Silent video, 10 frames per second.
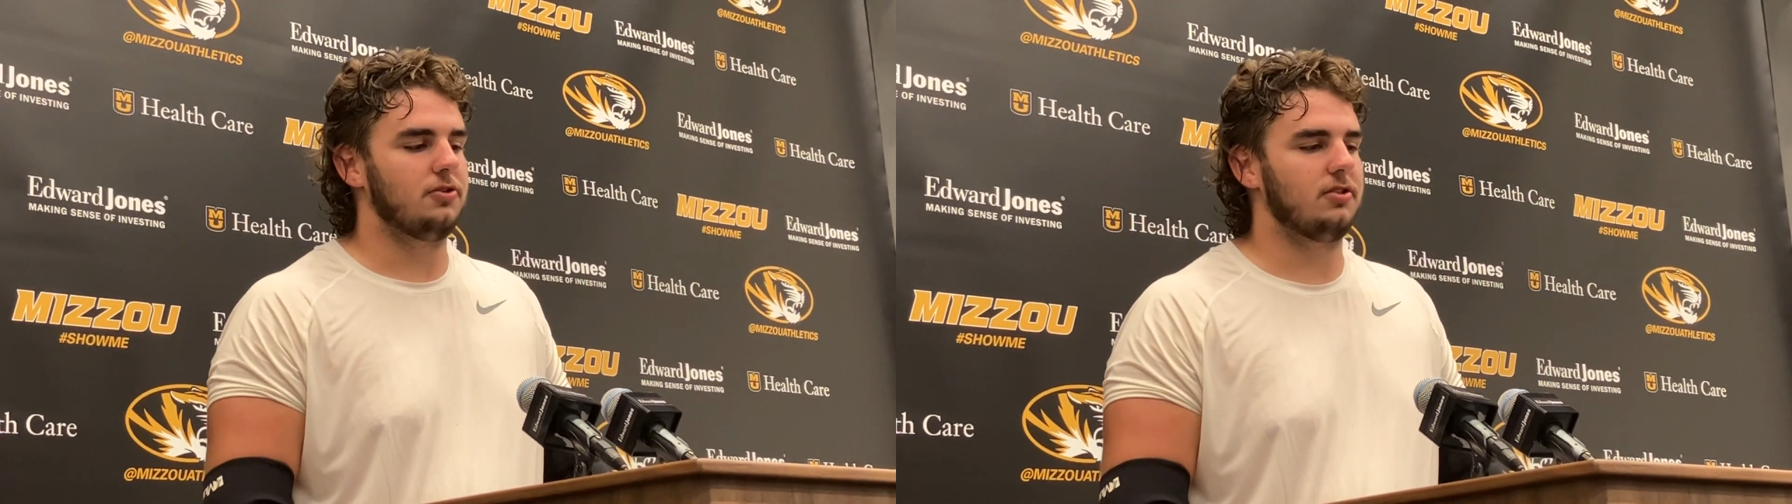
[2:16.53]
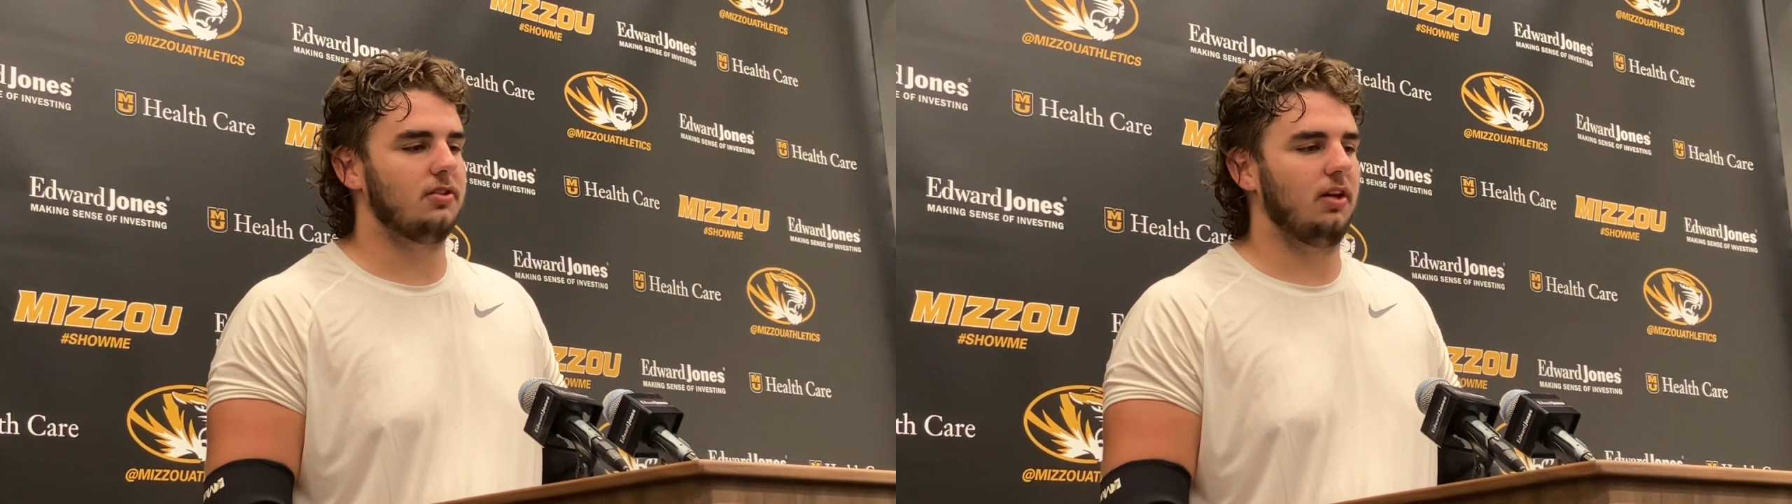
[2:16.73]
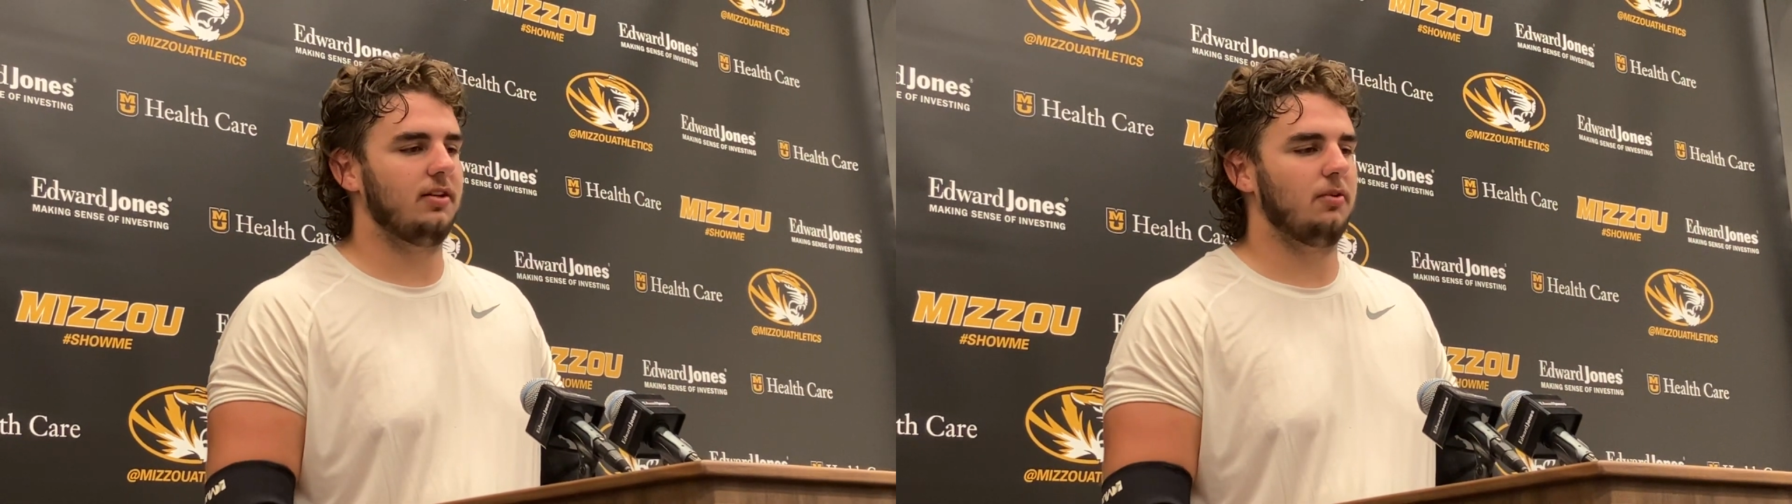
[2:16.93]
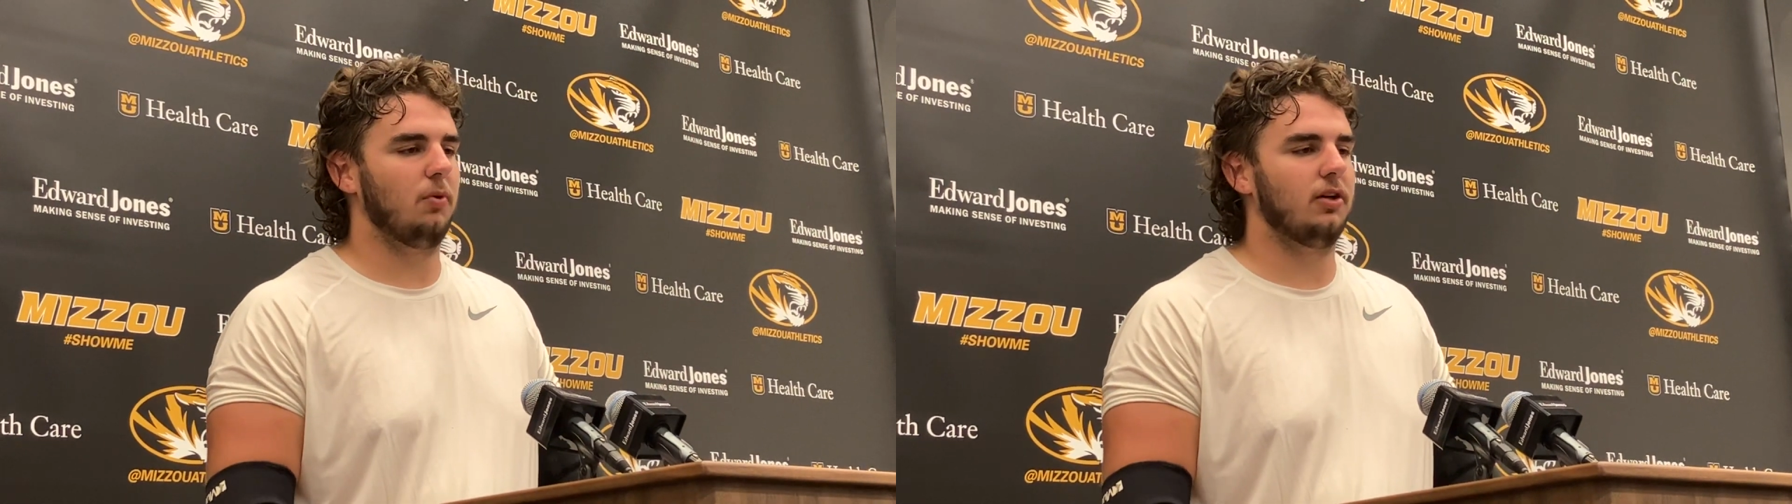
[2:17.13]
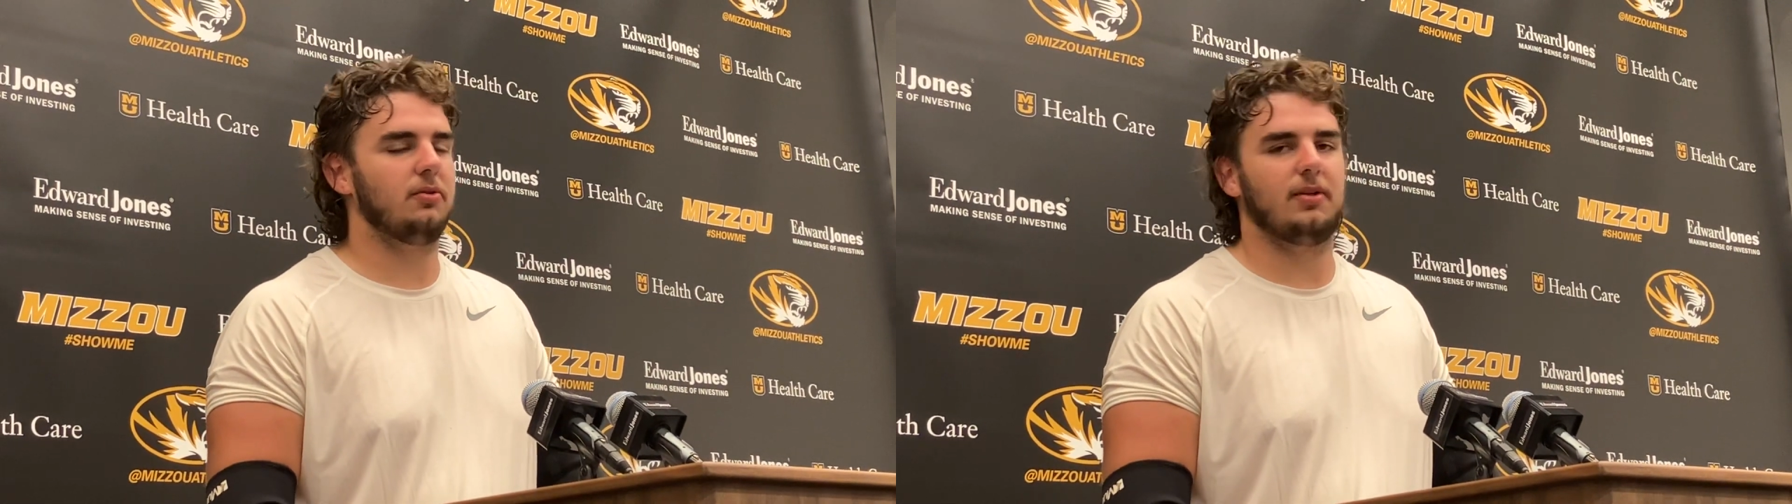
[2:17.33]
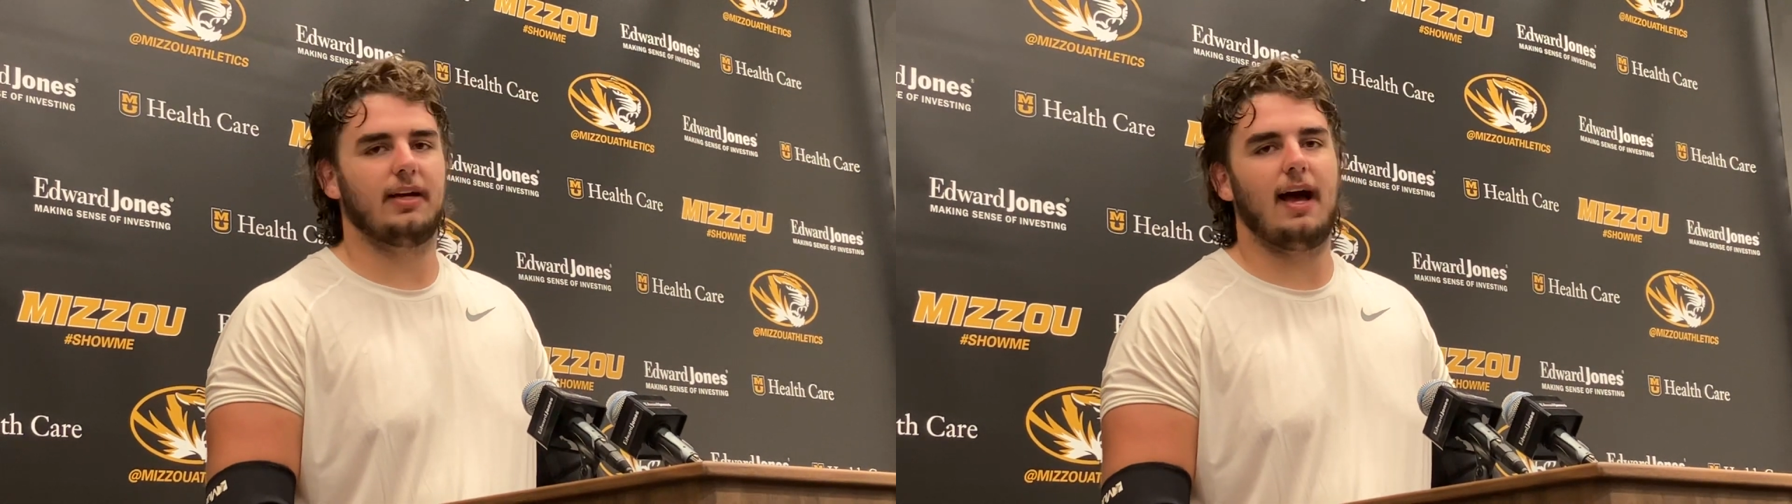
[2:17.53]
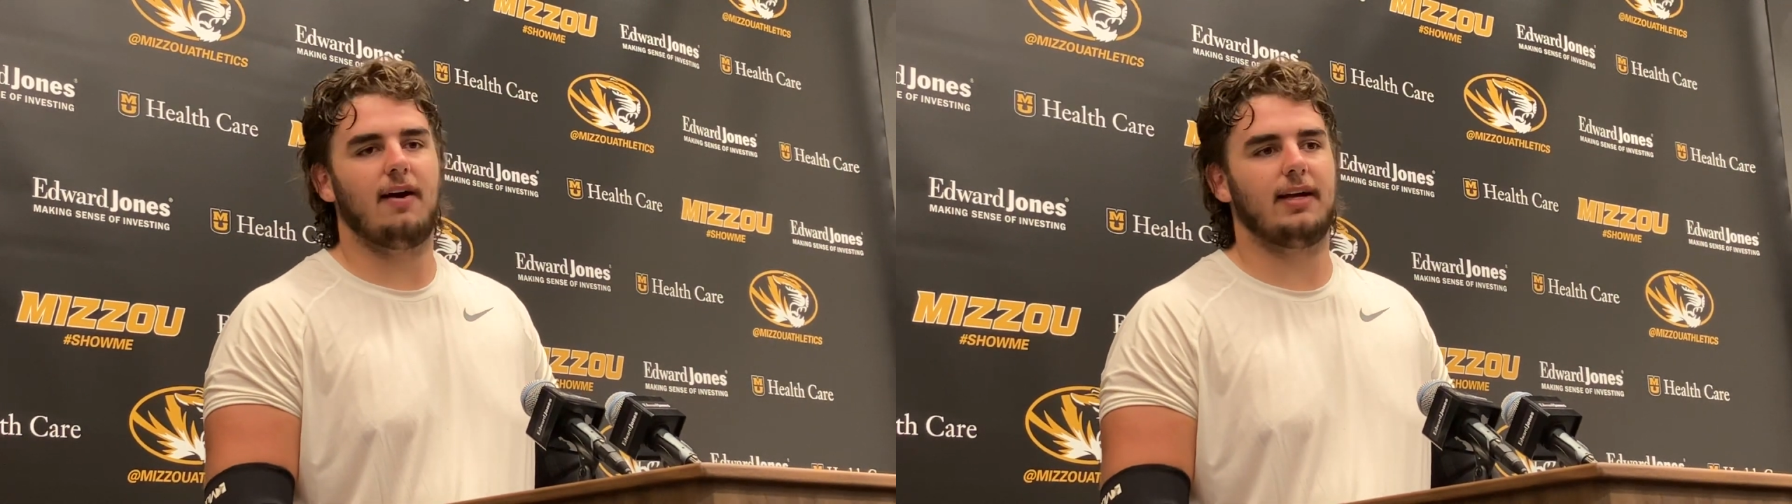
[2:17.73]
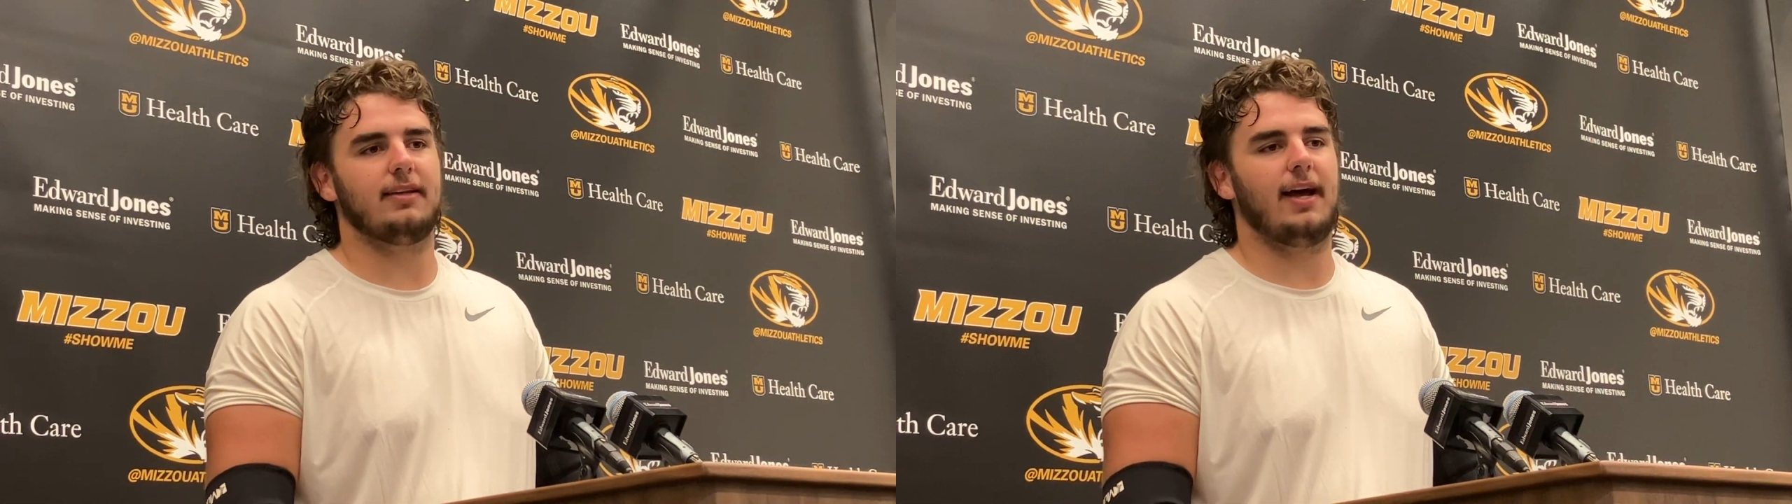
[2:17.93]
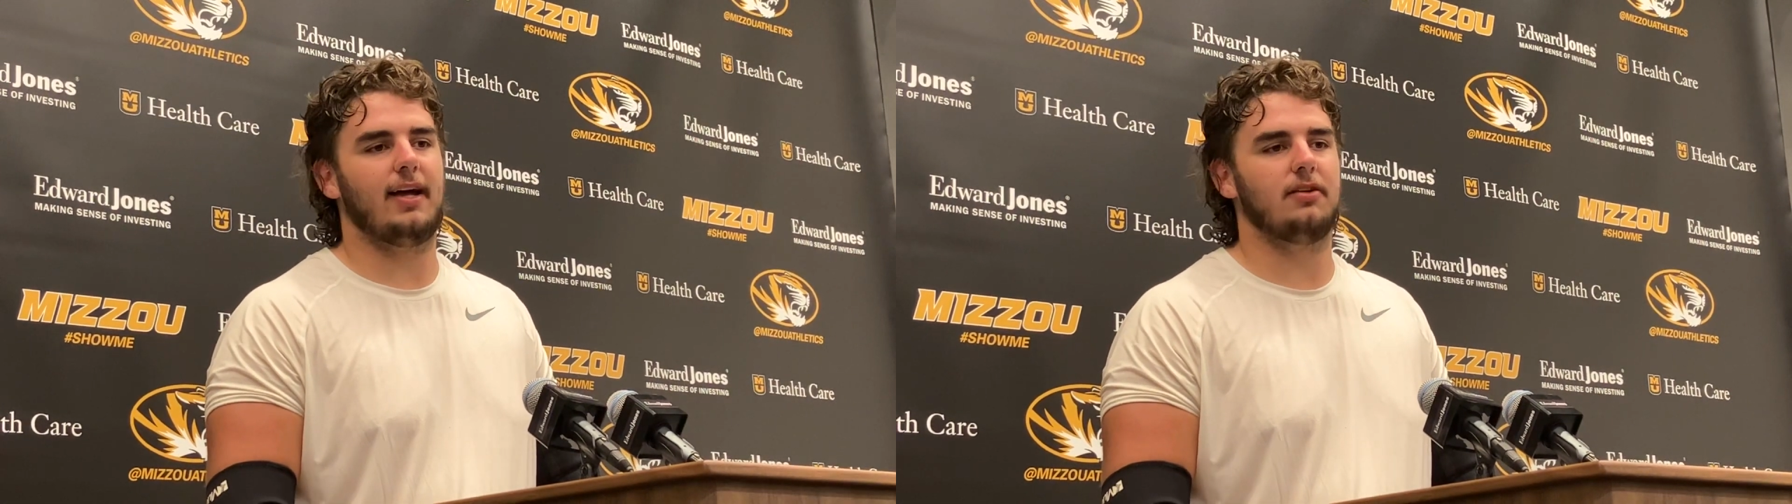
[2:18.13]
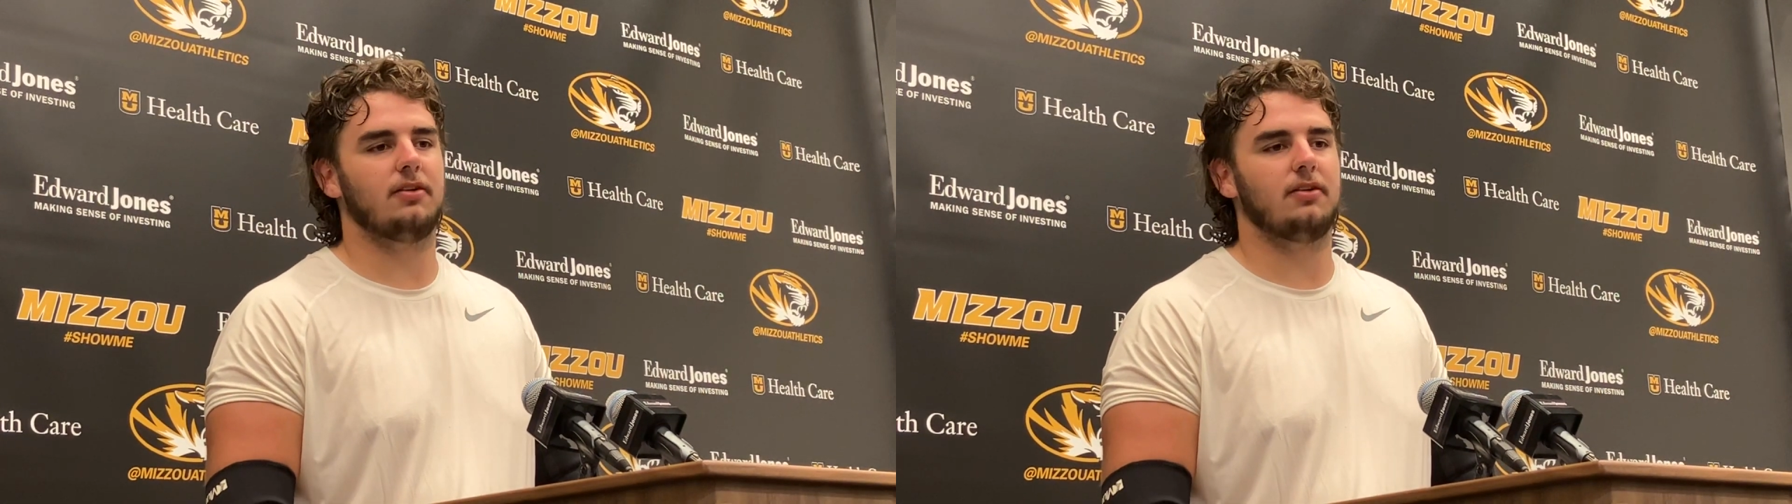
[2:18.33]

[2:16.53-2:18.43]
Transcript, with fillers: just working with a guy like that,